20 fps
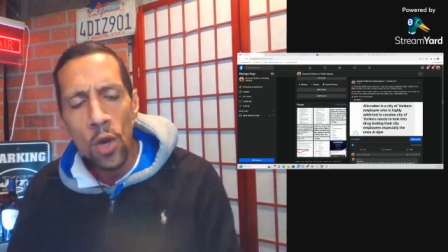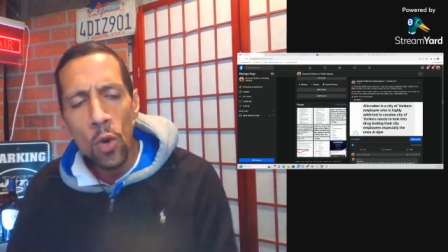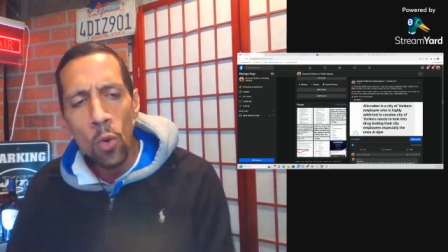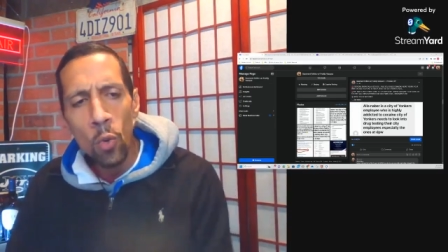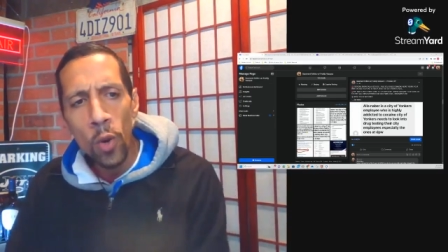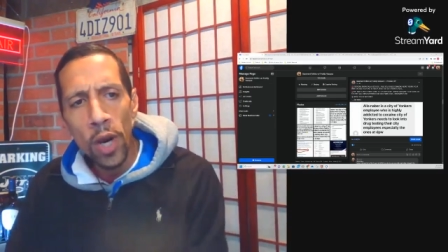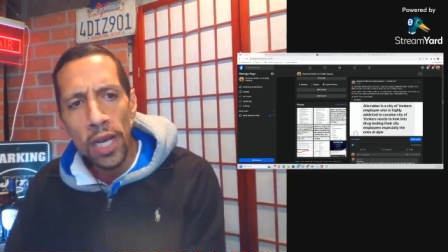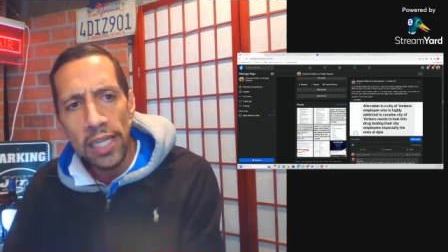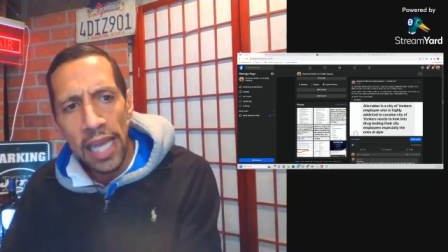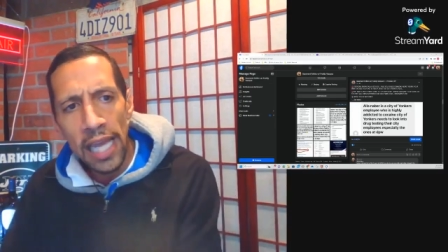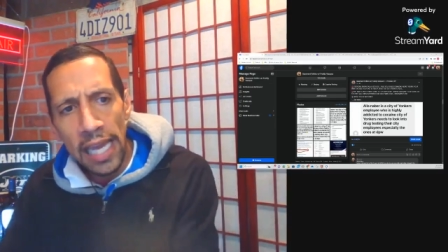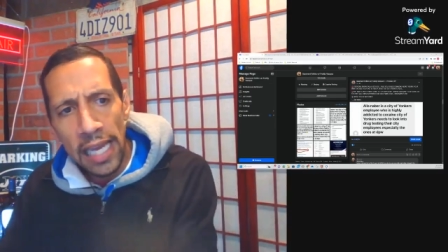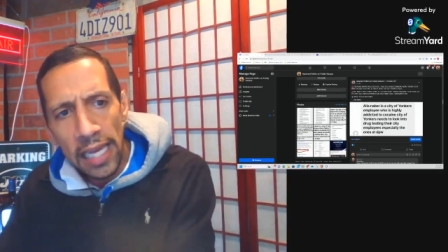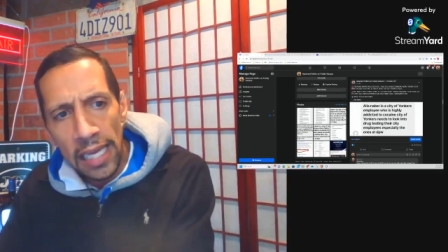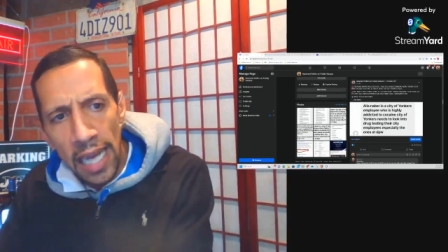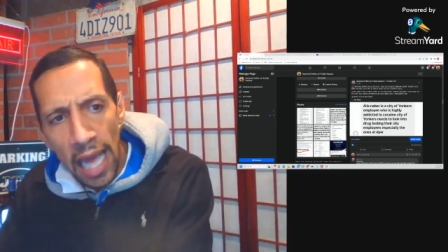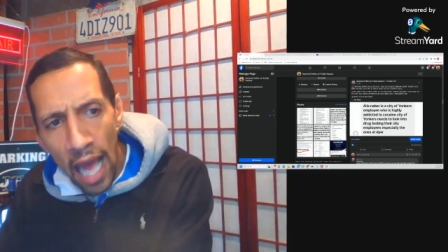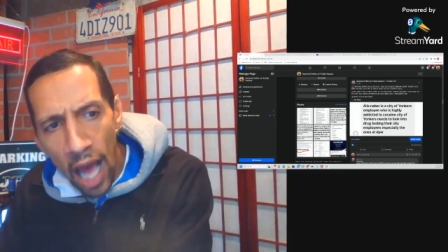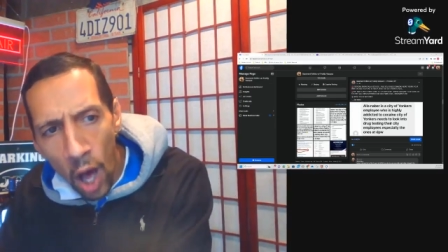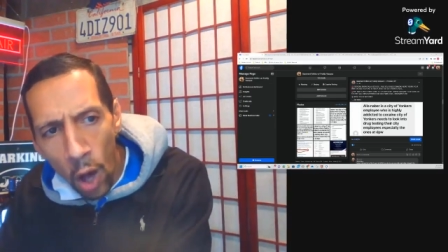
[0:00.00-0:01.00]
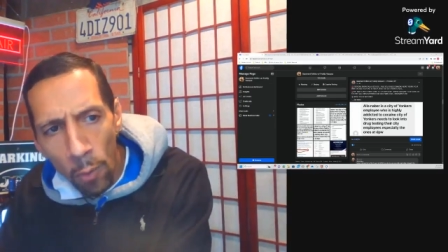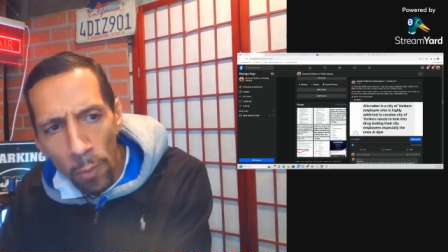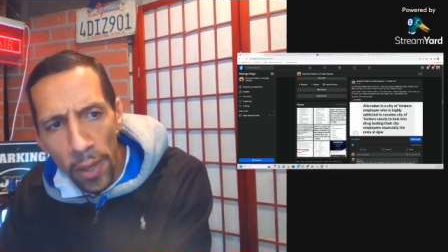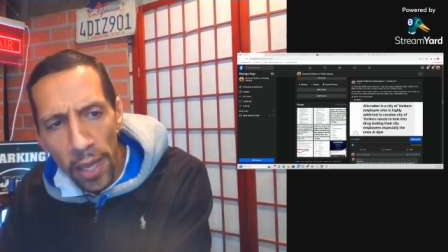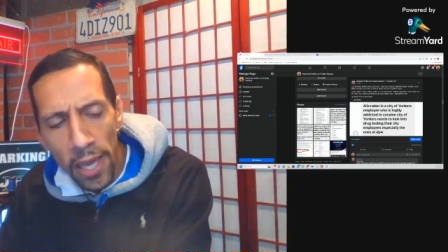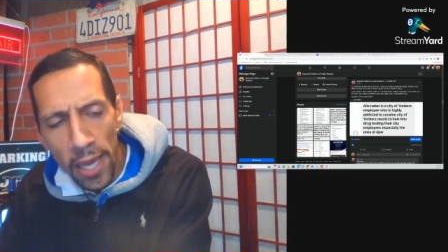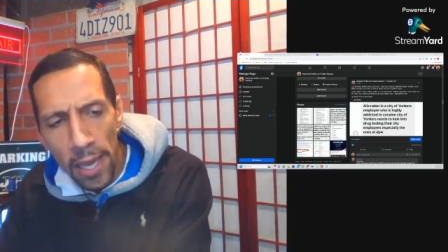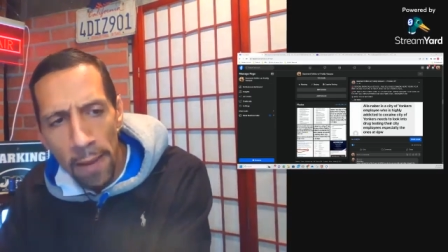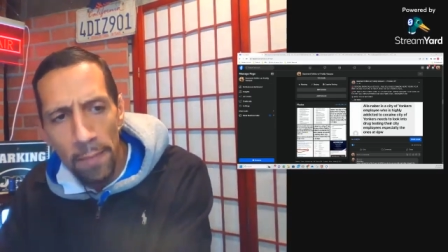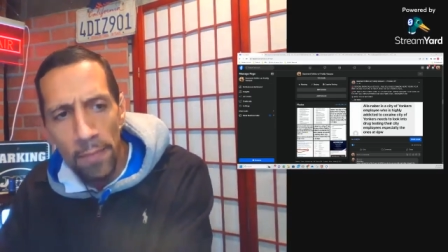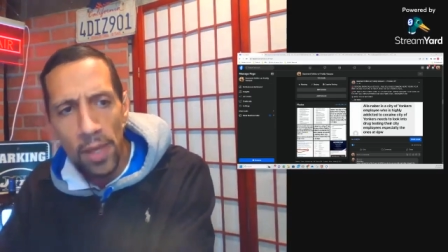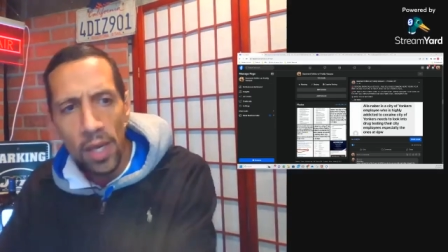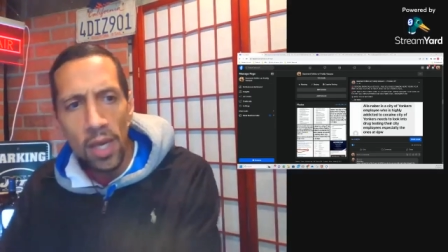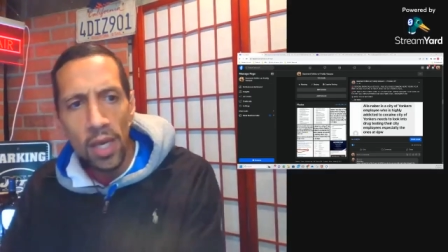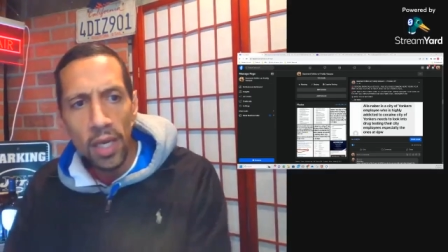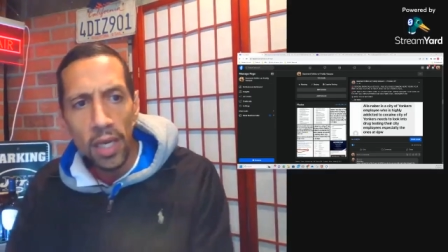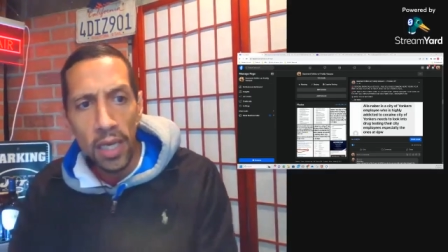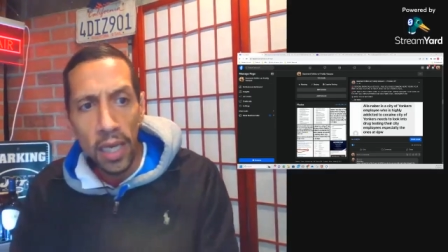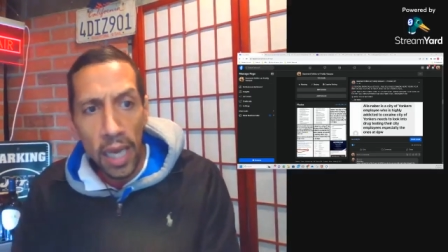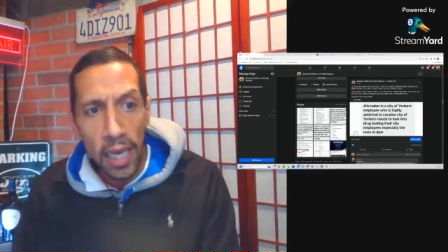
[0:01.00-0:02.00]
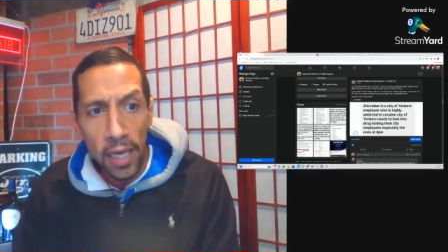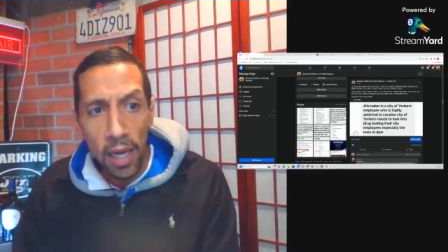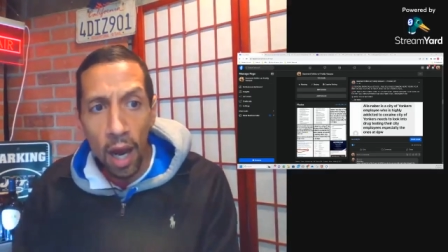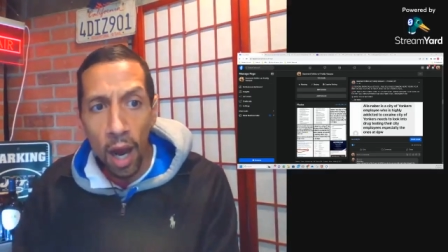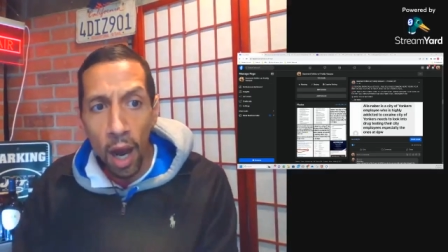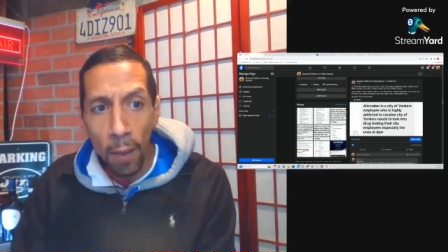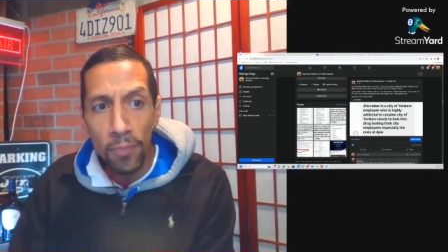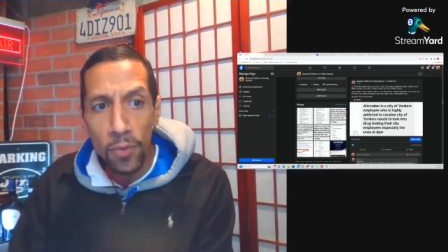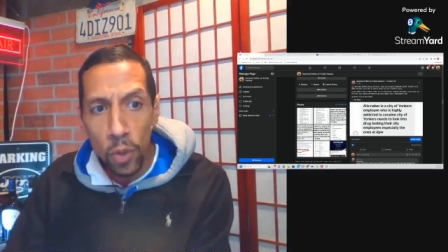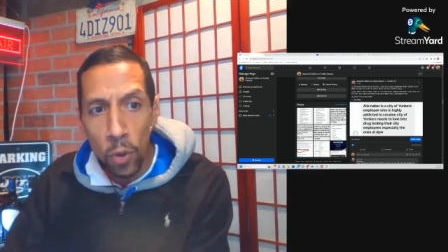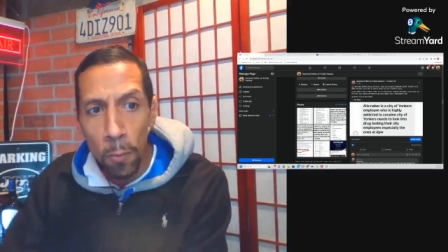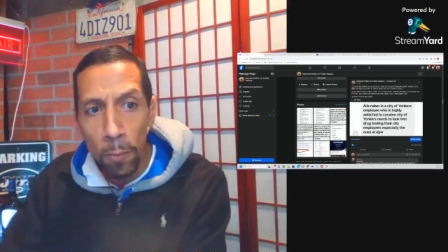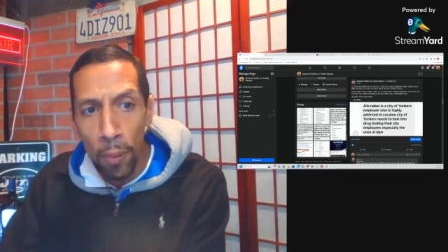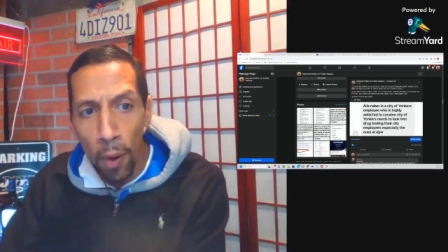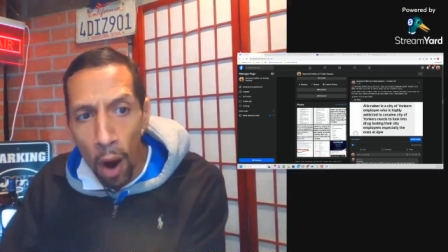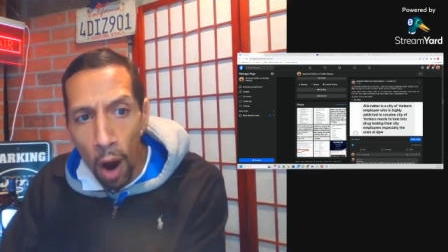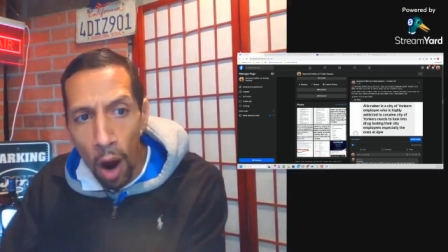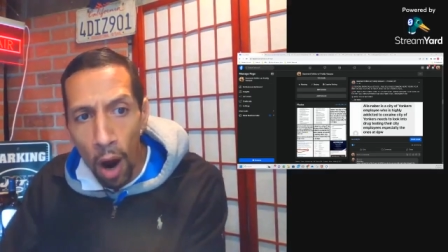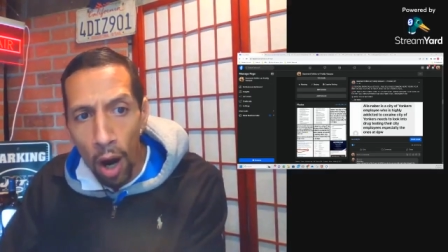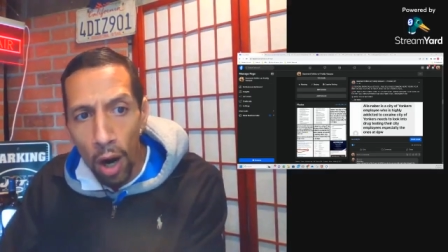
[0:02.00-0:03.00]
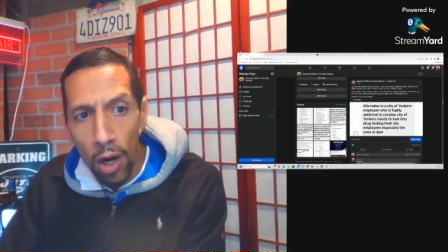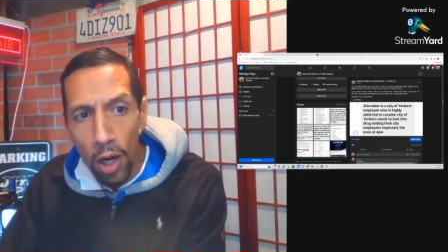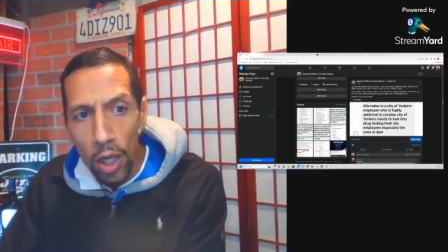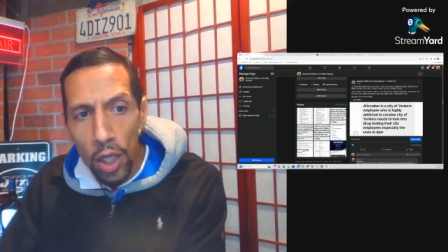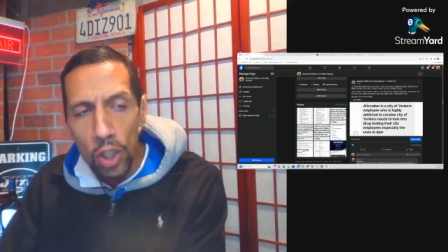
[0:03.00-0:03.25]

where they can help him get up to par.